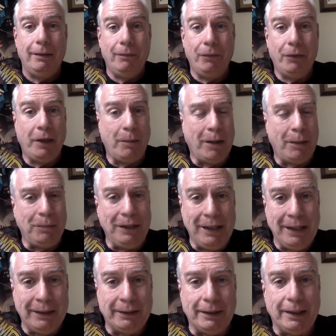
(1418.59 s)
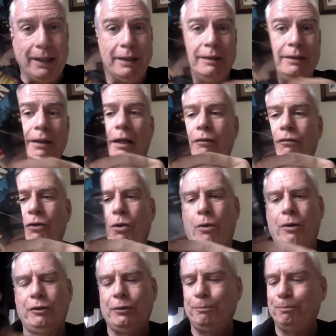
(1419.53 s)
They might be his kids, and of
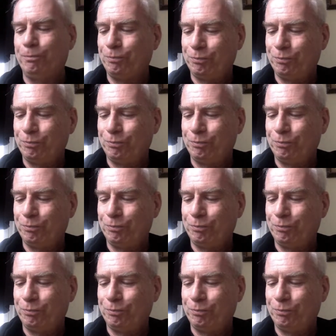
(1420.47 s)
course,